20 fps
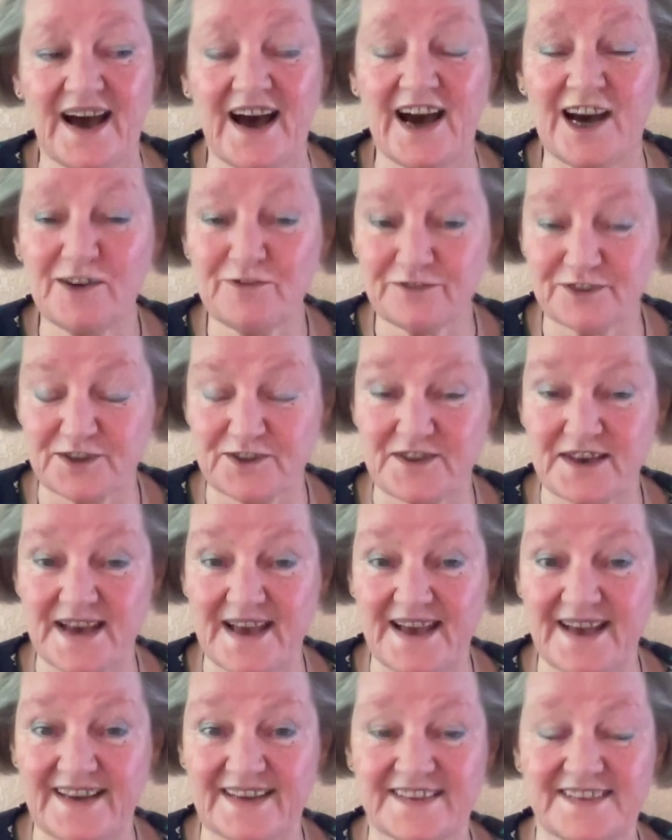after
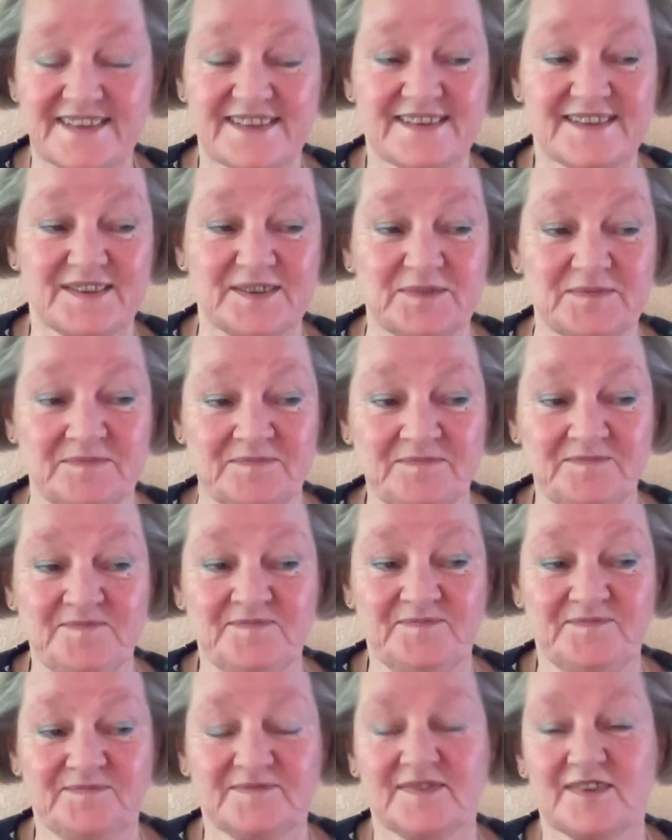that,
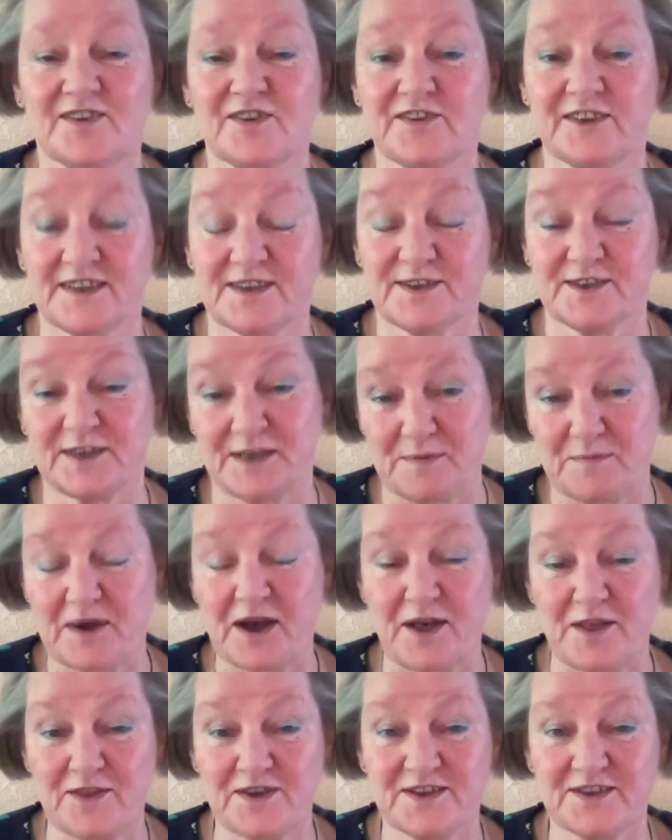some
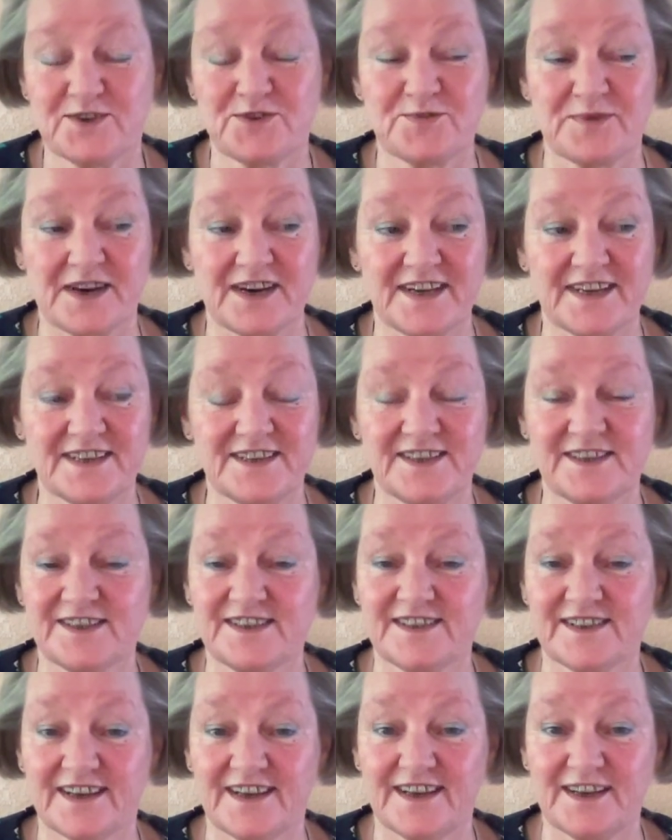other tried
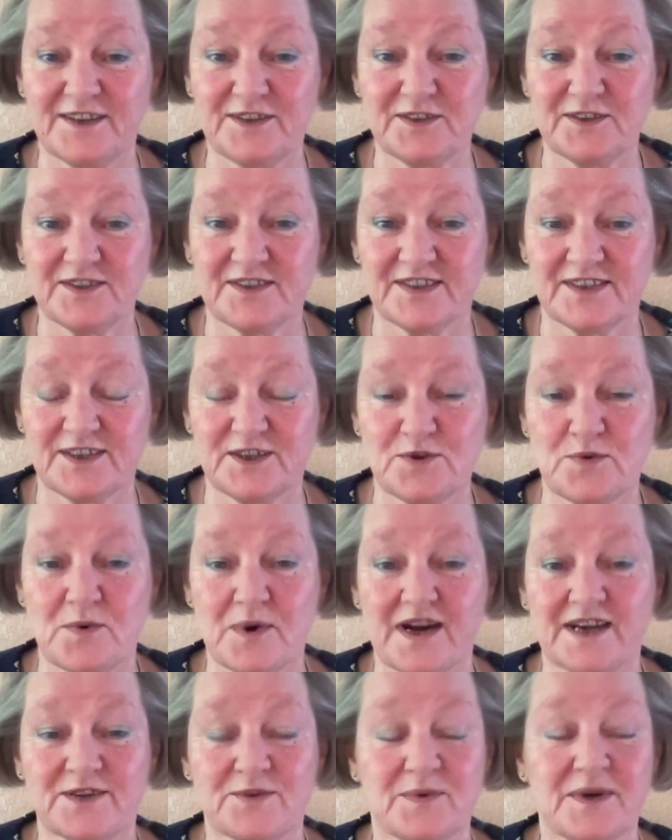it and did
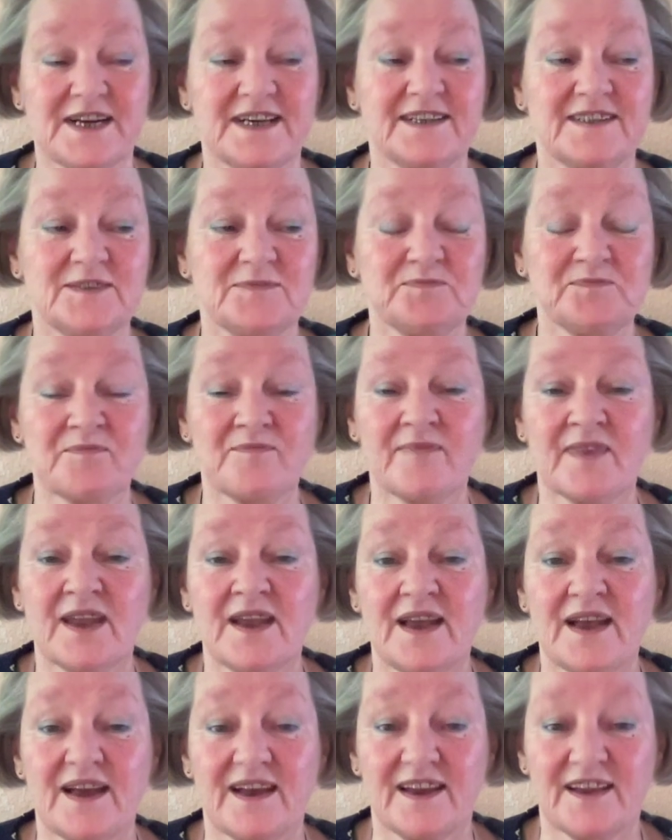quite well.
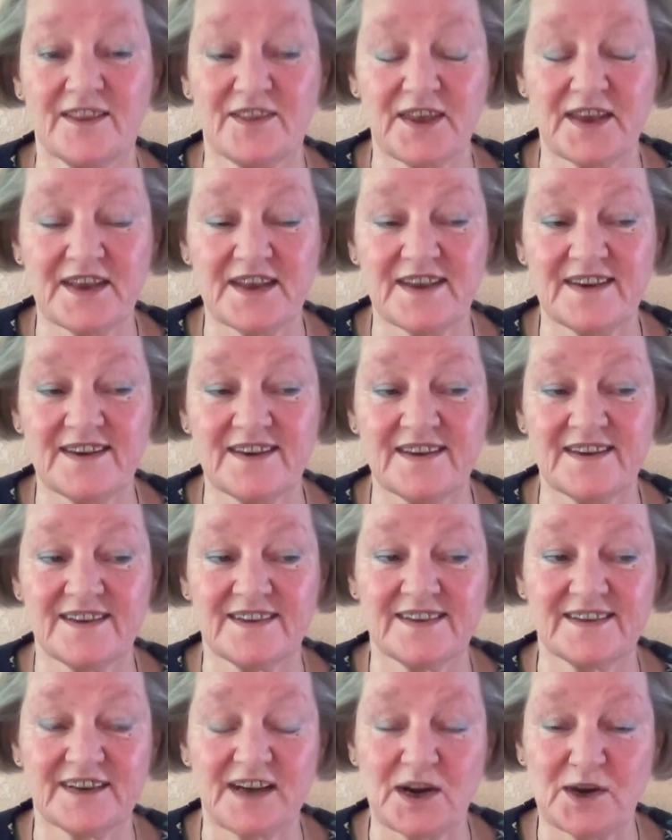And then
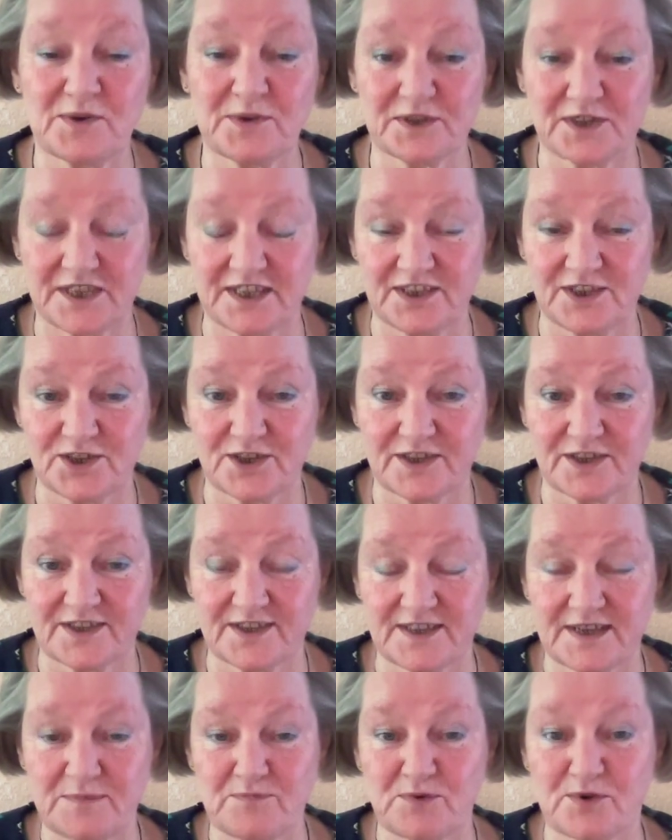our teachers
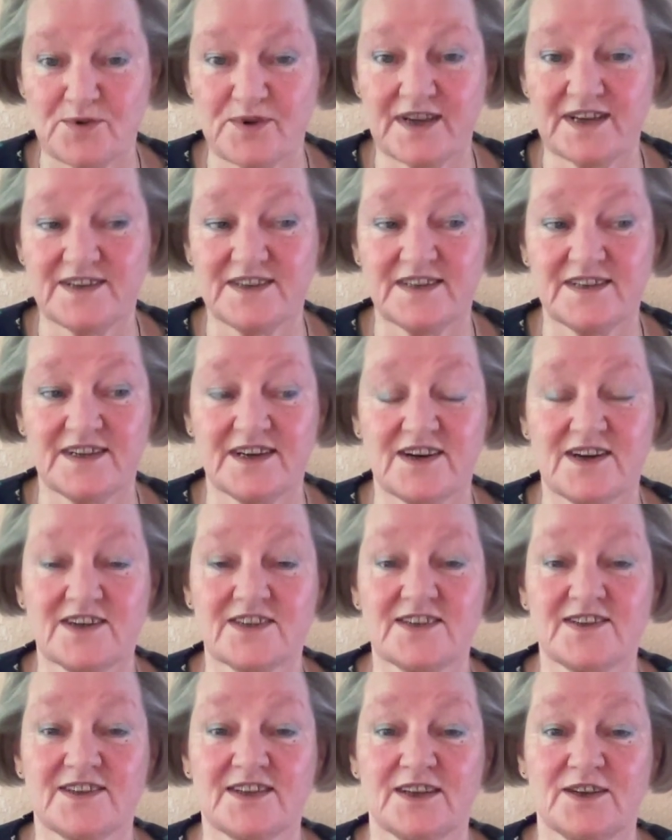separated
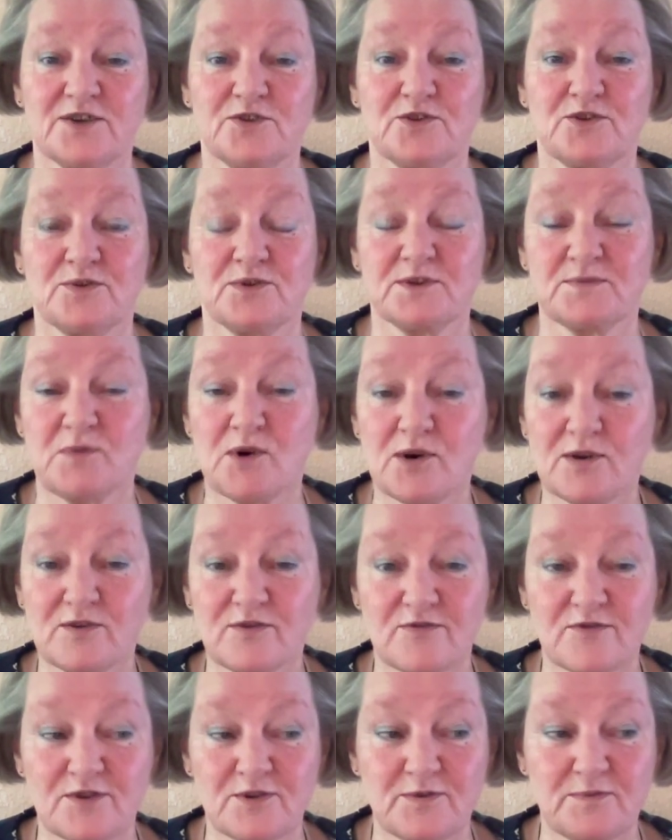us into small
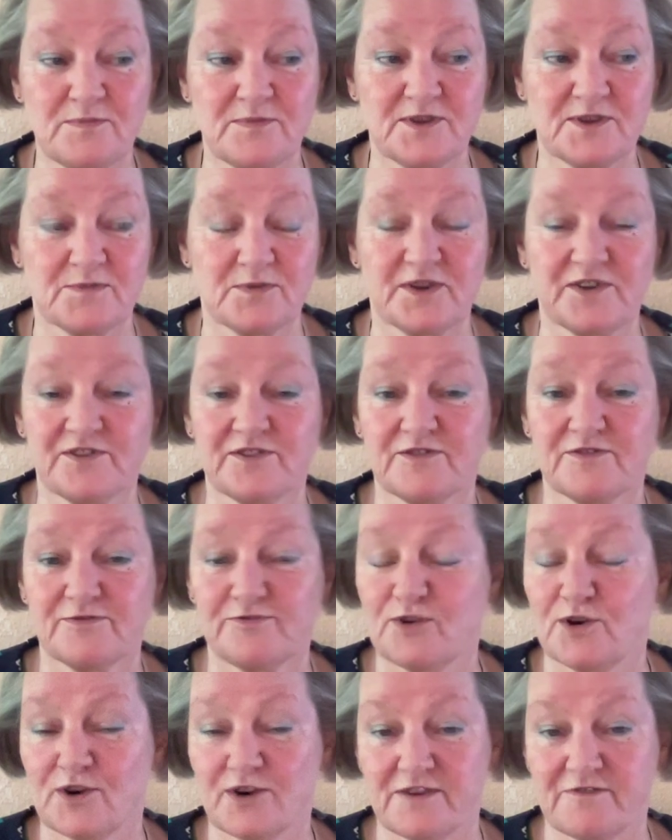groups with
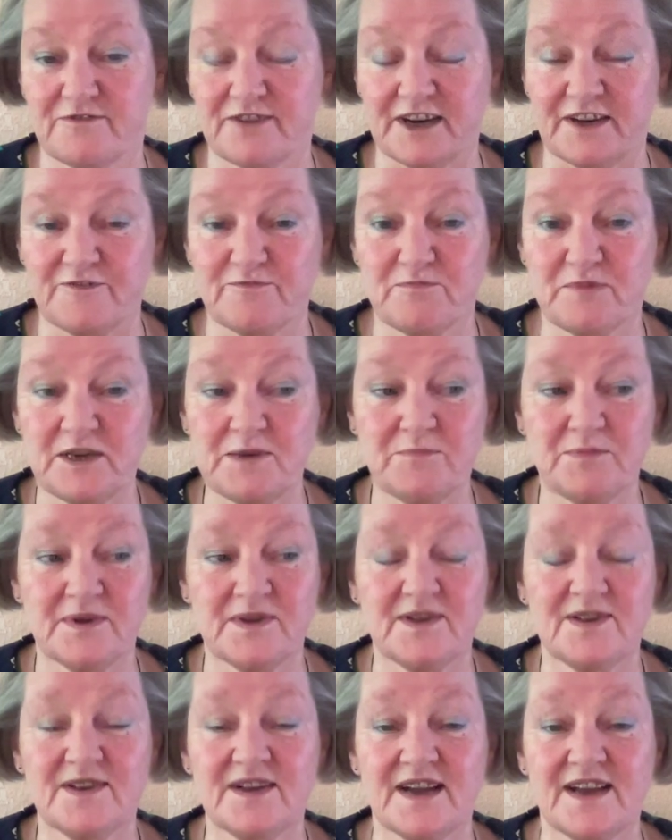4 or 5
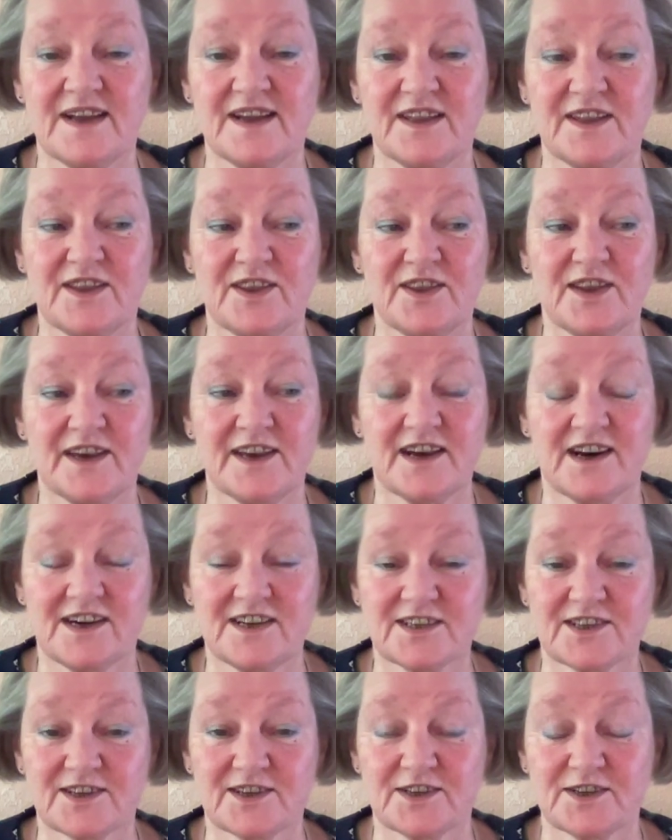people, and they
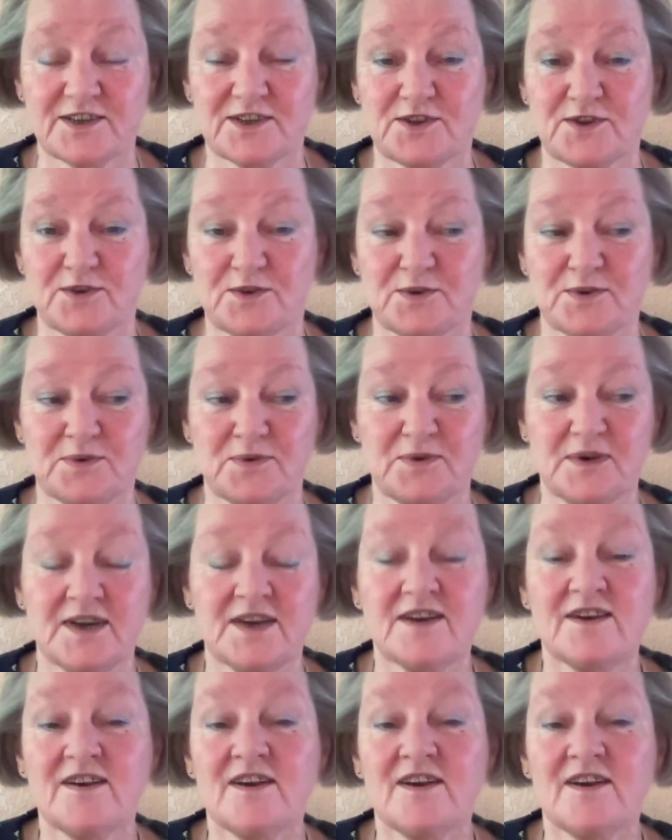asked us to